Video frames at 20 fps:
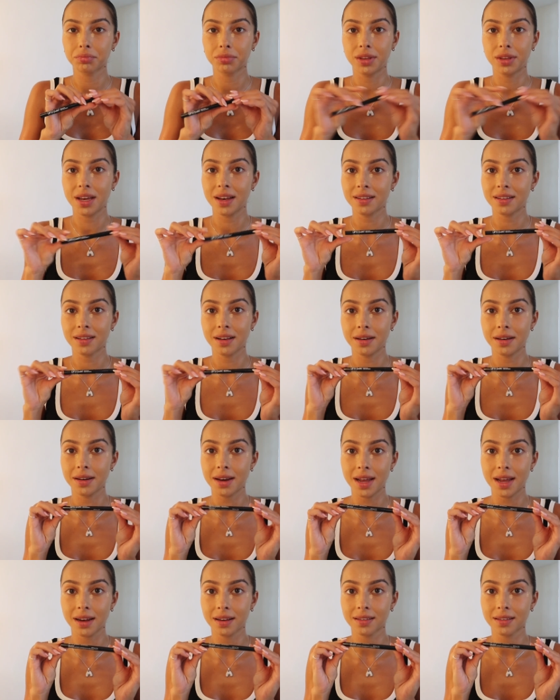This
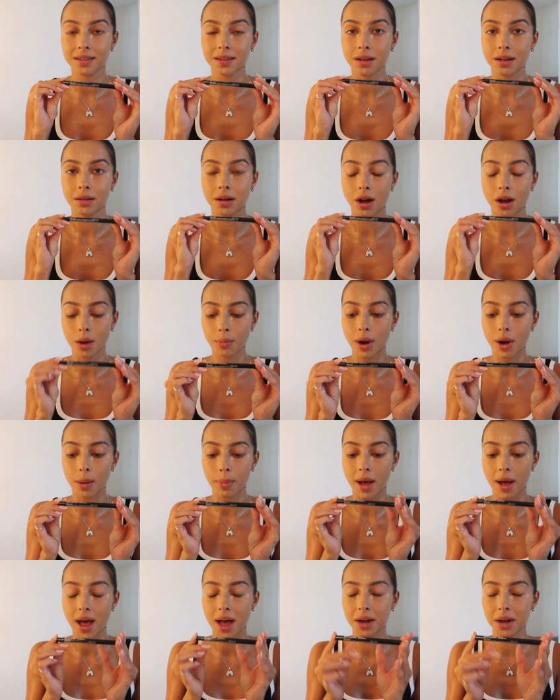NYX eyebrow
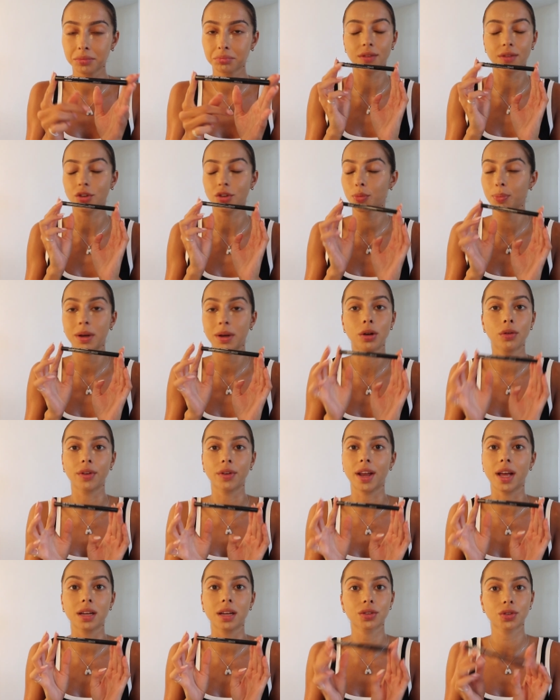pen, I've just been loving
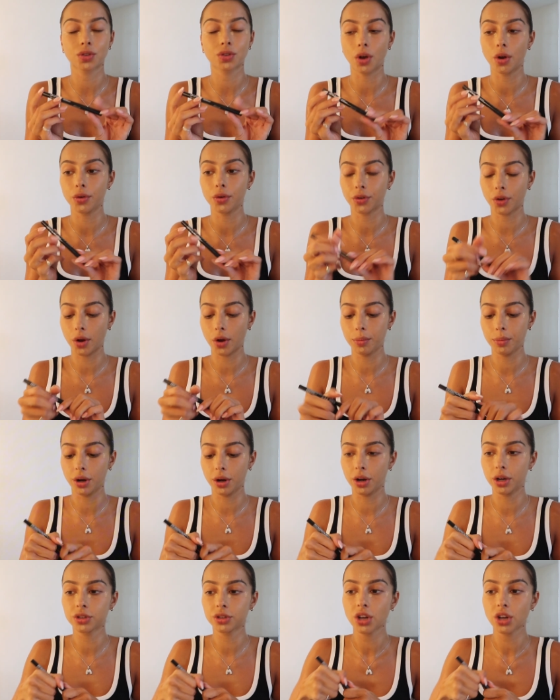it so much.